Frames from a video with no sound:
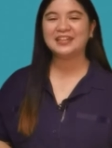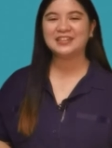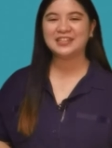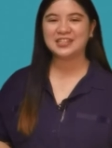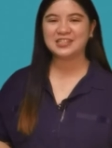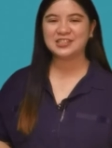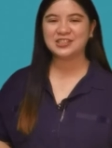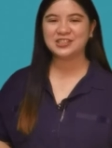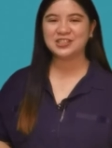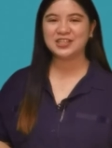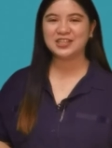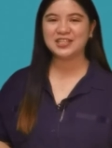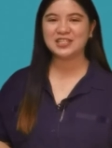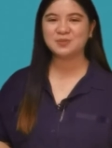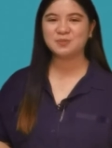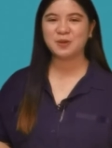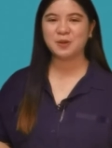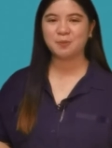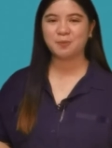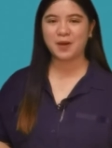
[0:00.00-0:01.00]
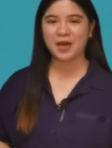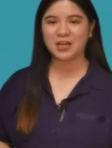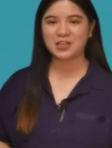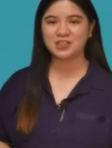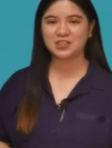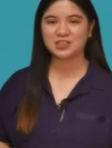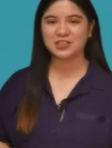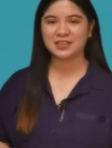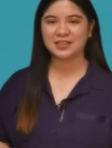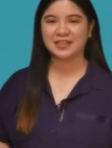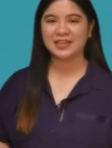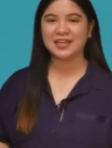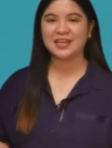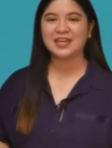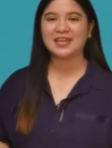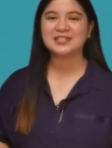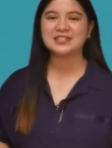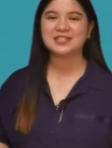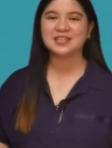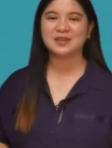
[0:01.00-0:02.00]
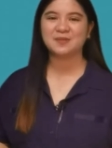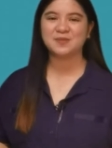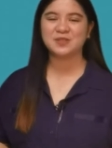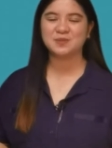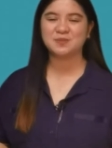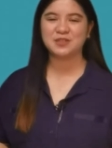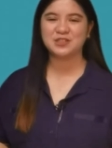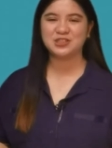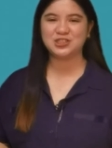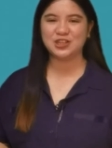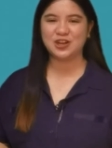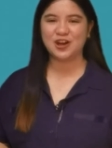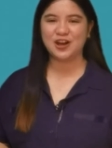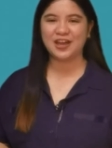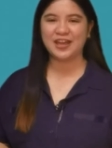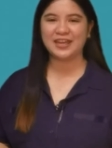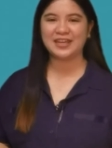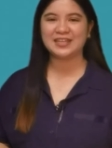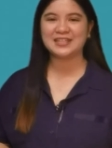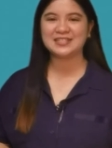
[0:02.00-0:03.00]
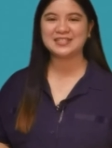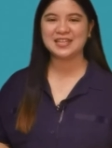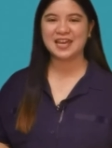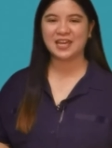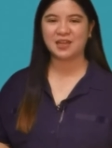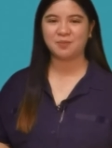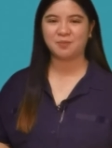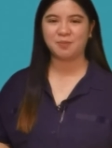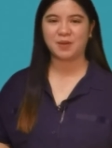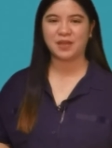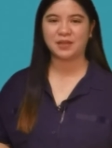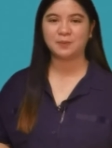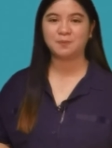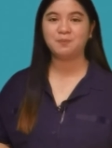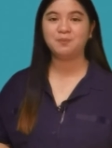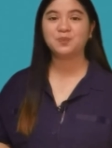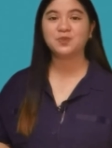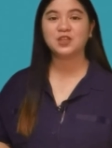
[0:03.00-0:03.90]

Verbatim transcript: Teaching is my passion. It gives me joy and excitement.